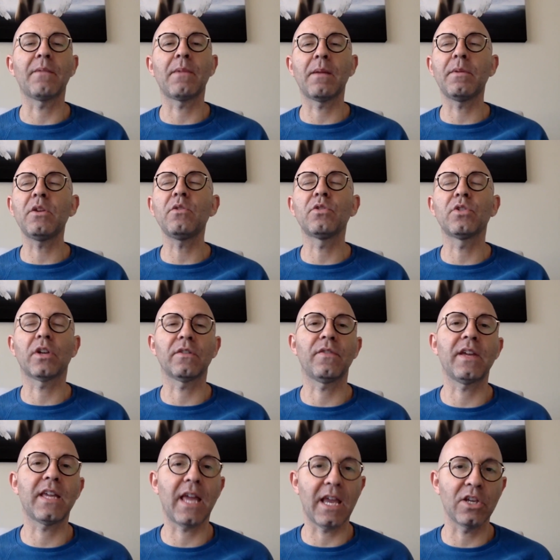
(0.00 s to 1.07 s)
Maybe you took a
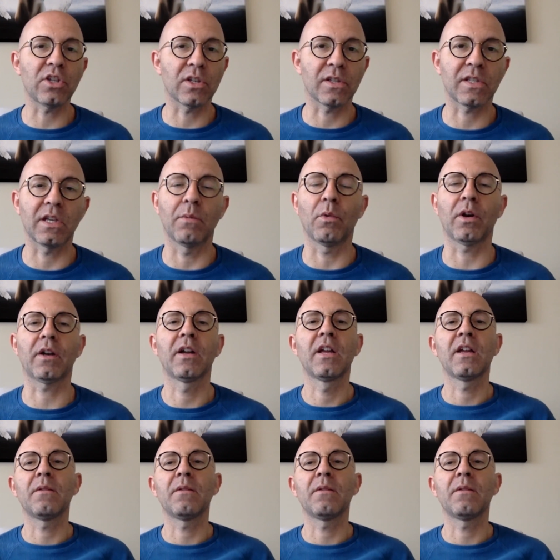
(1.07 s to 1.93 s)
vacation somewhere.